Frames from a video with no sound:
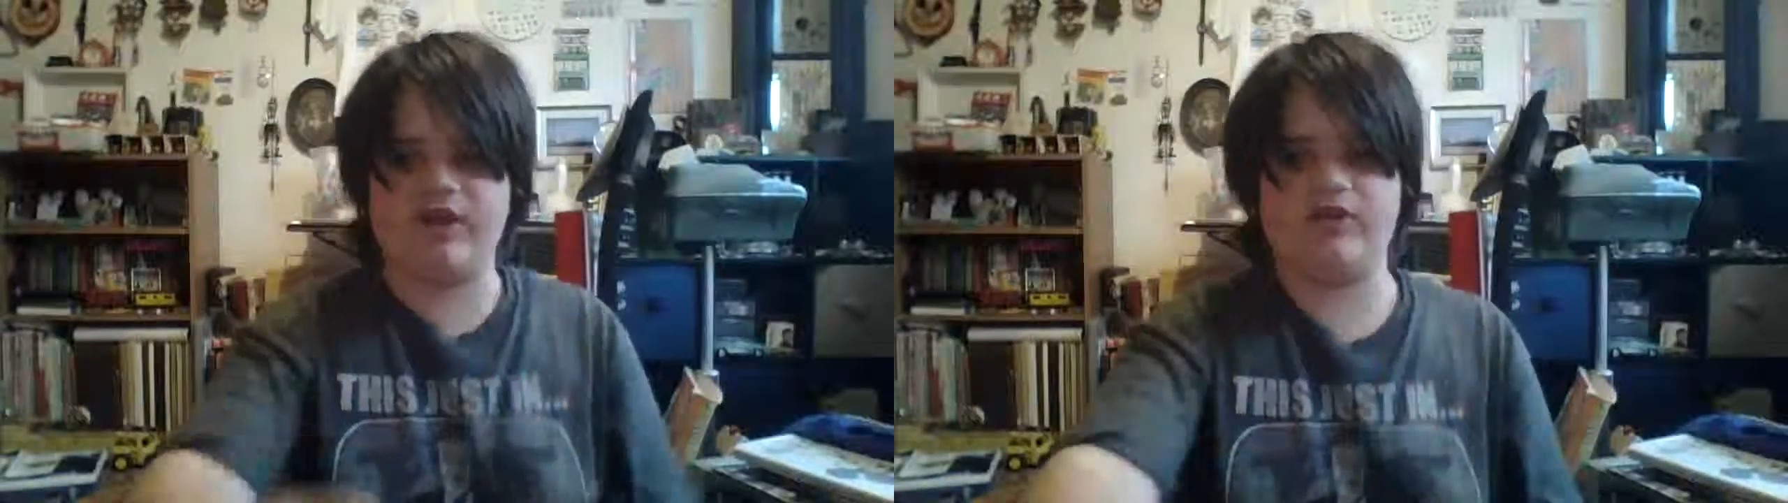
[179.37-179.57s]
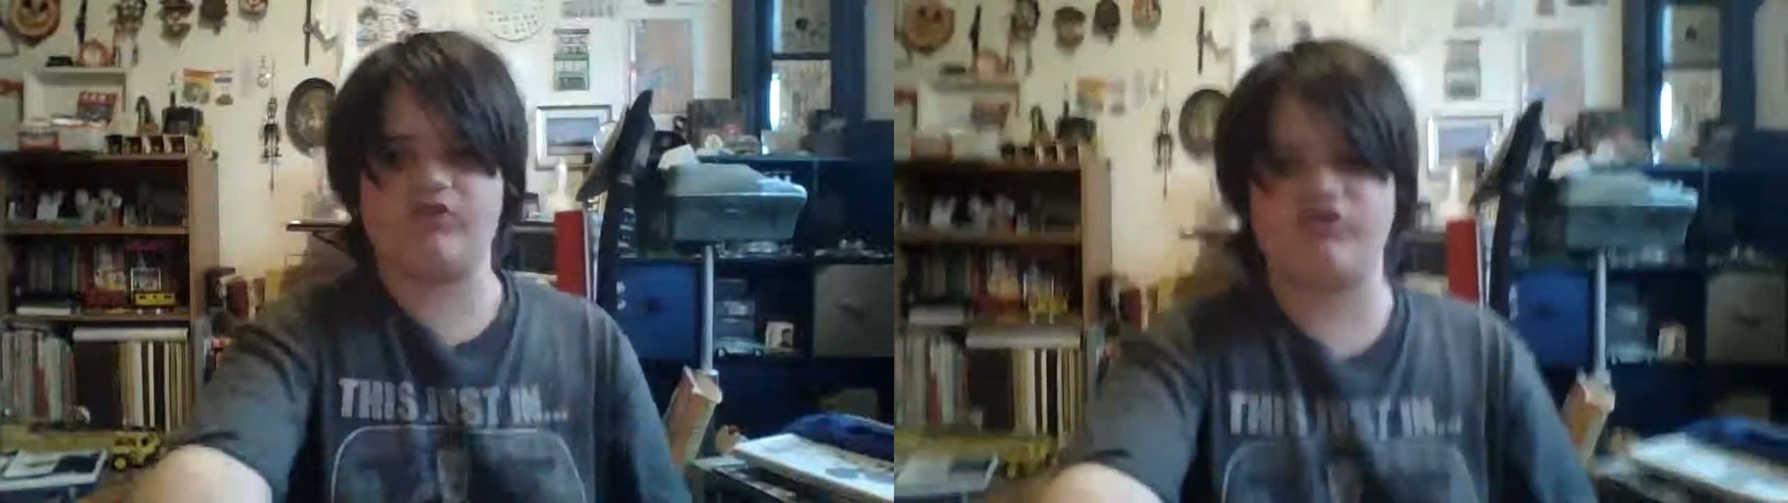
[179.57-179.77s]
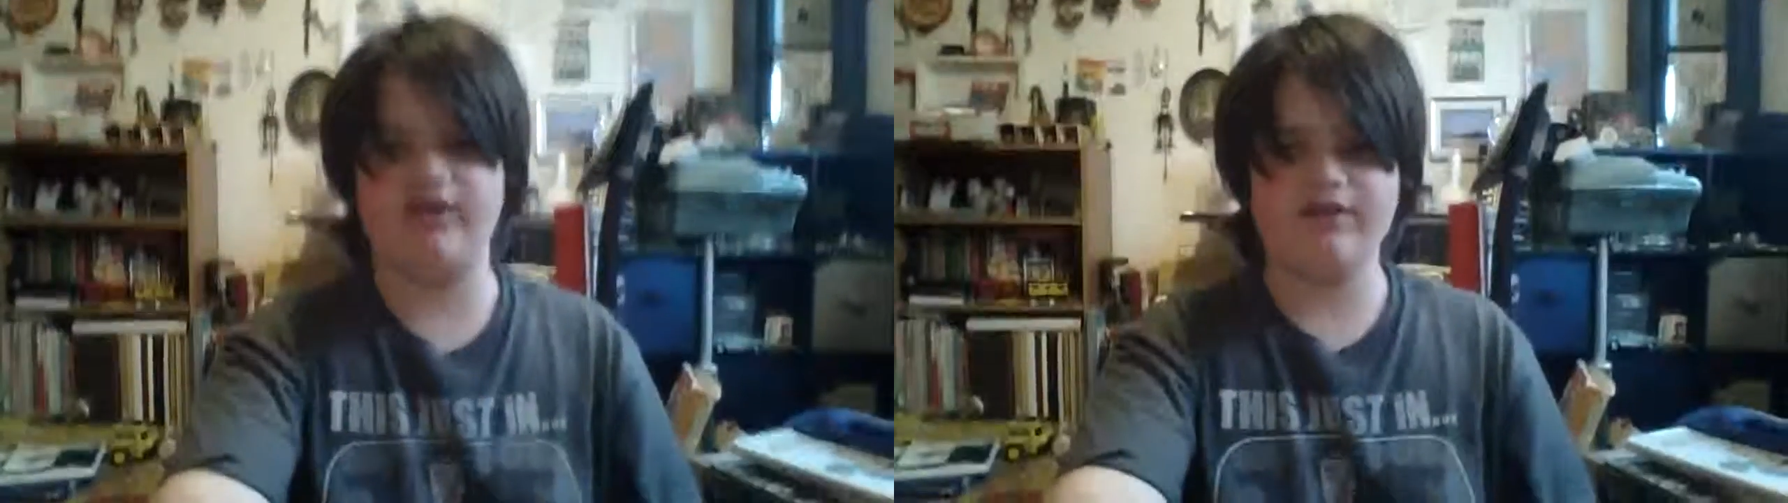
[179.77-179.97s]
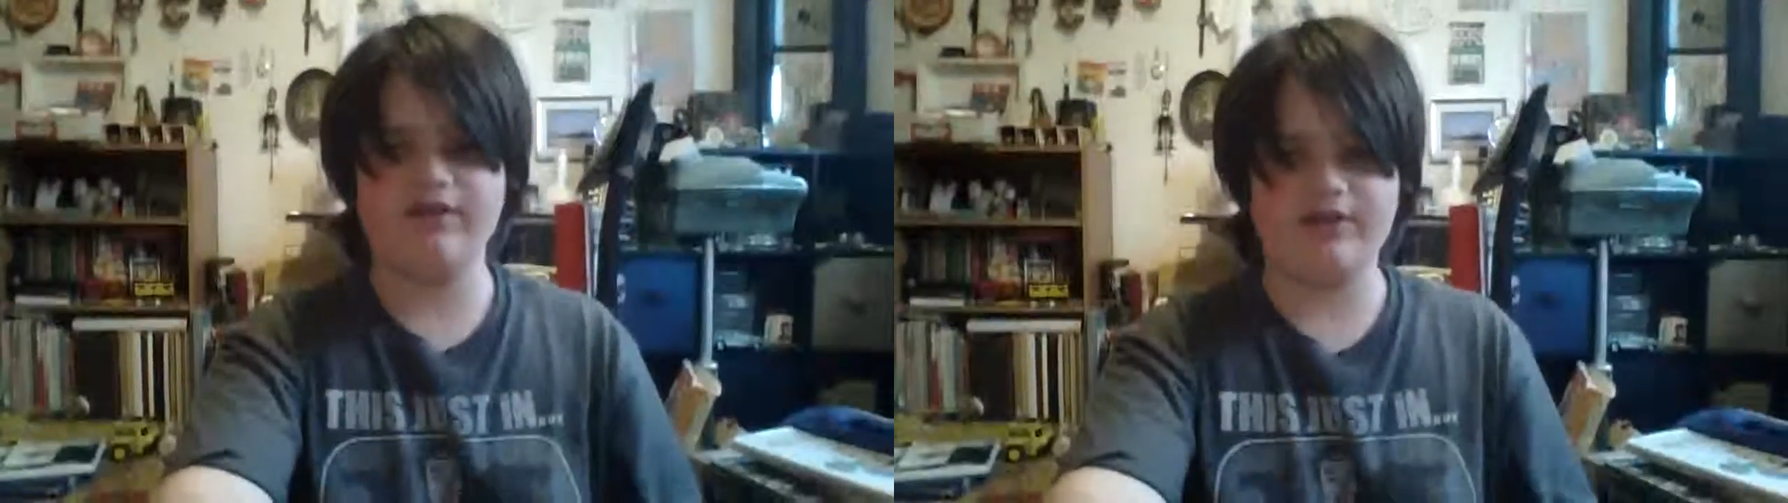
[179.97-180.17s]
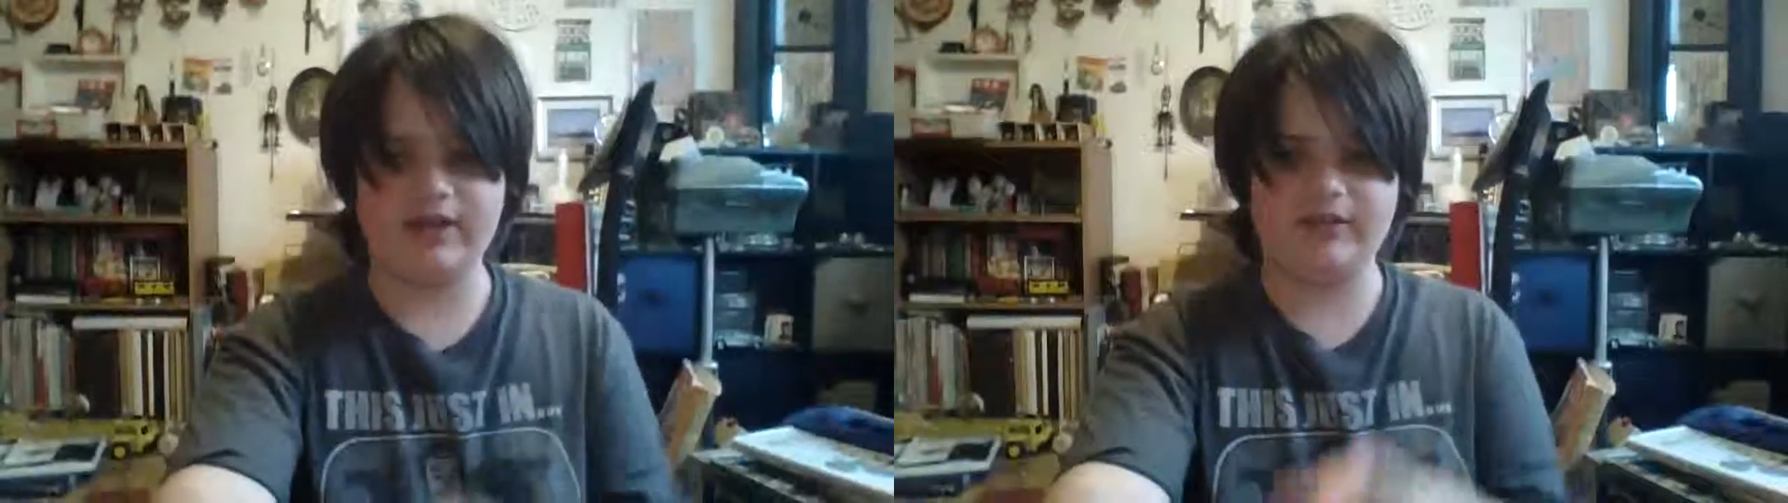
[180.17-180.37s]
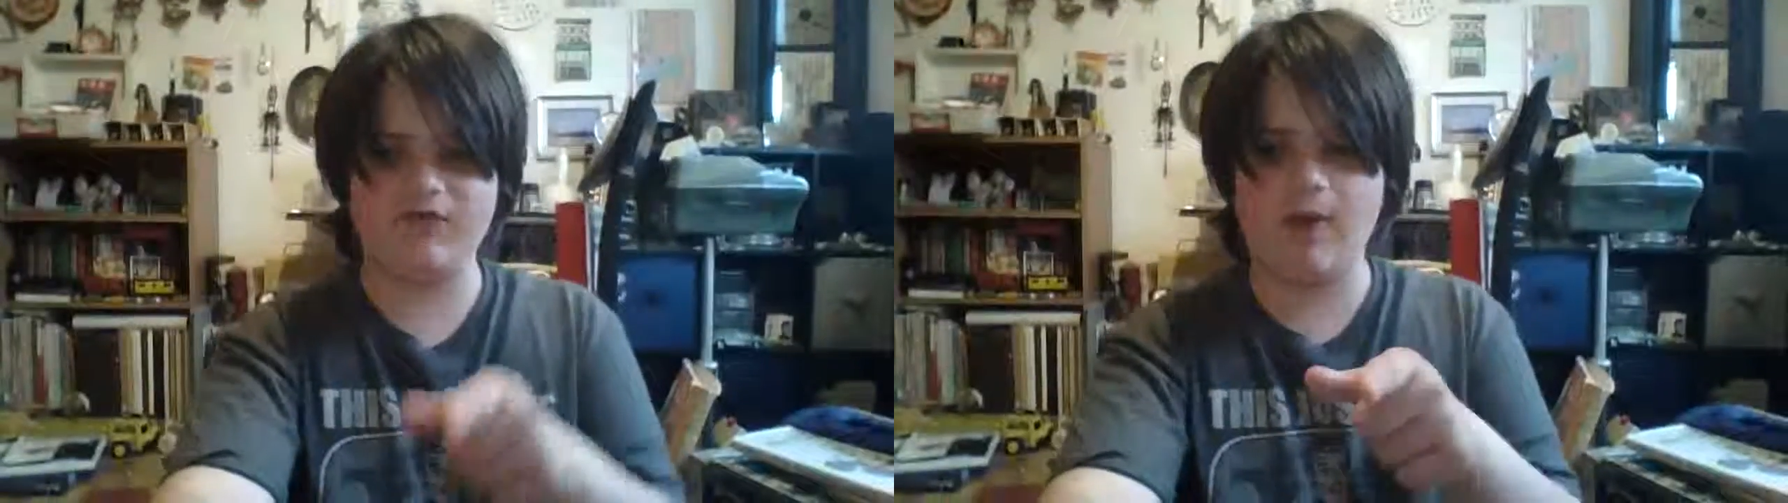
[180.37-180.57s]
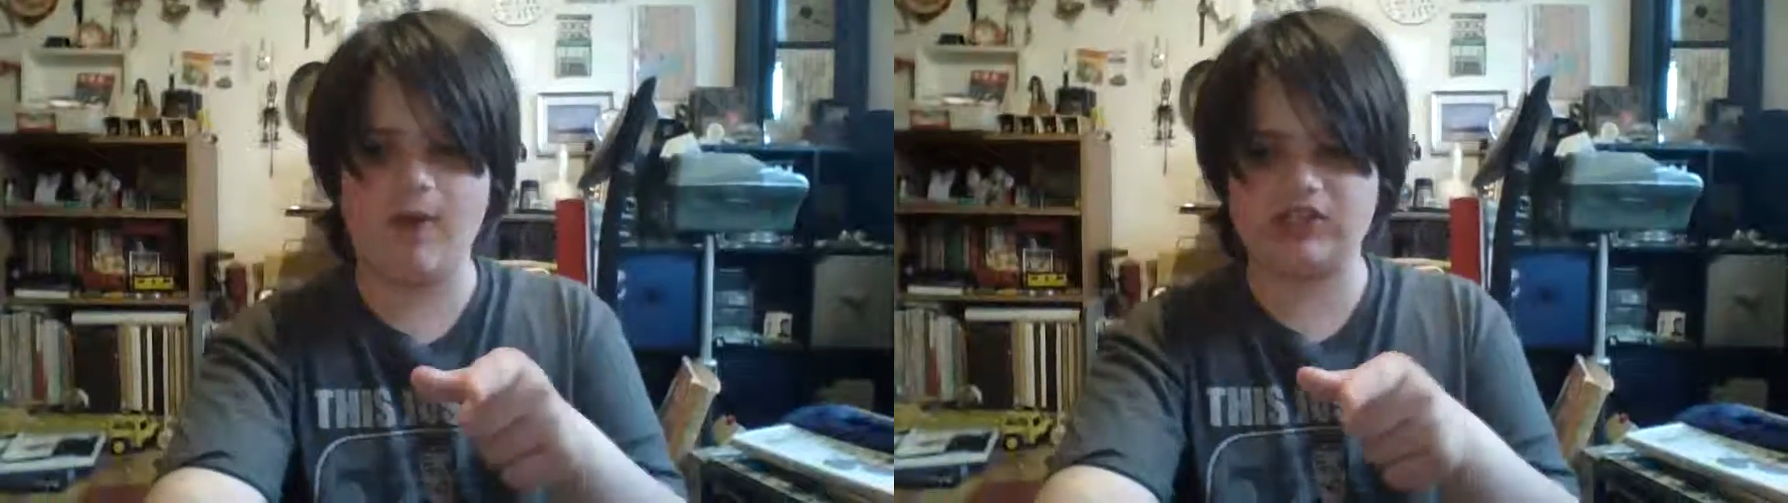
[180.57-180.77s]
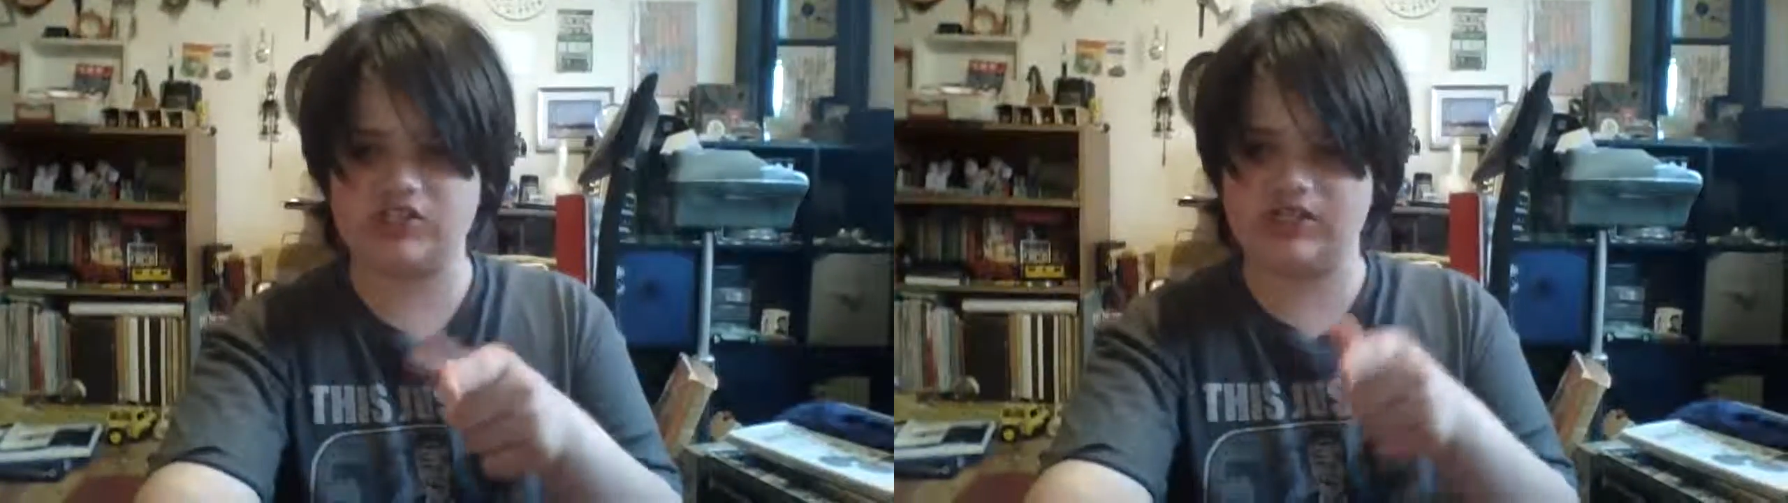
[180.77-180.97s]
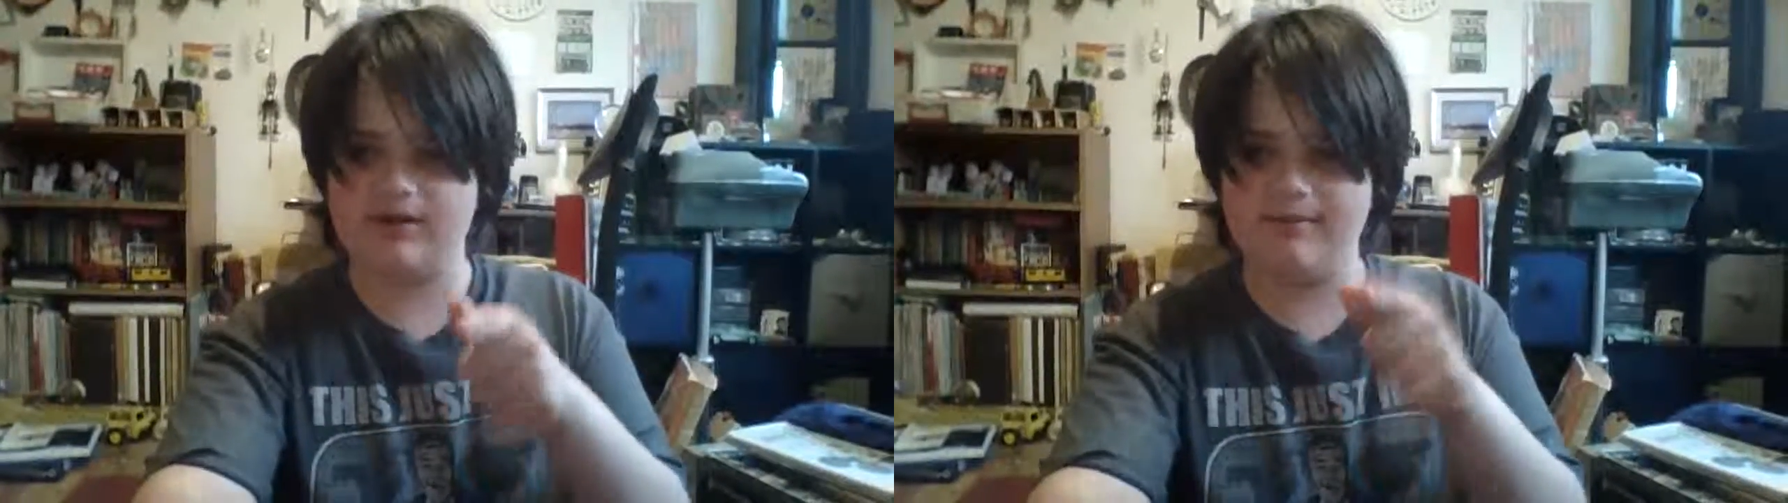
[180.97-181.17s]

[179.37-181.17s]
History. Thank you for watching.